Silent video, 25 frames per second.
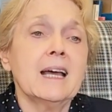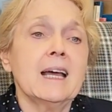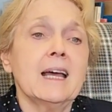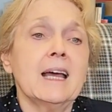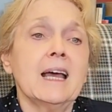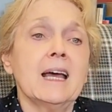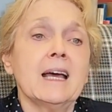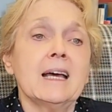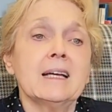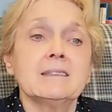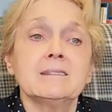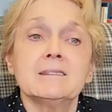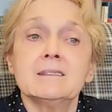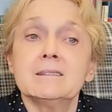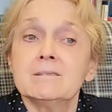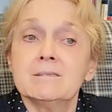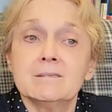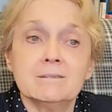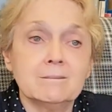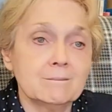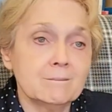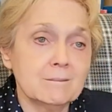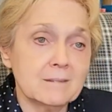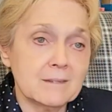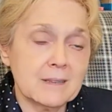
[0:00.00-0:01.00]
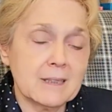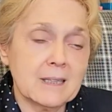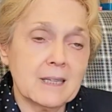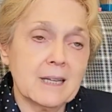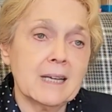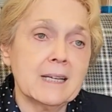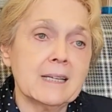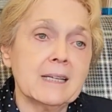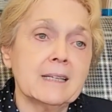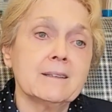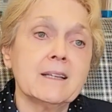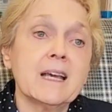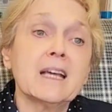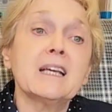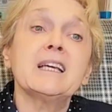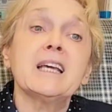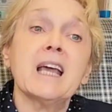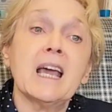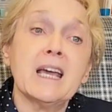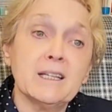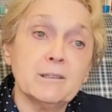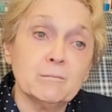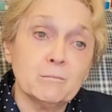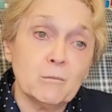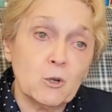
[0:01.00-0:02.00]
and they
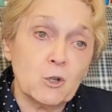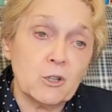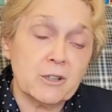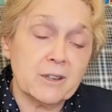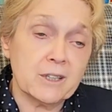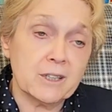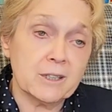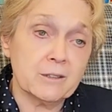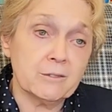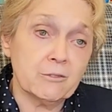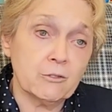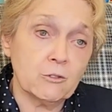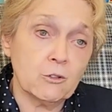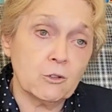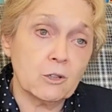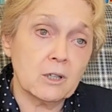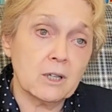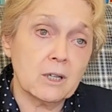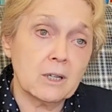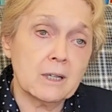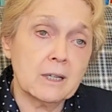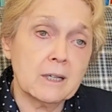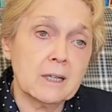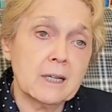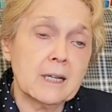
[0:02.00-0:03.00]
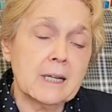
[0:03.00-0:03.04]
gain more, therefore.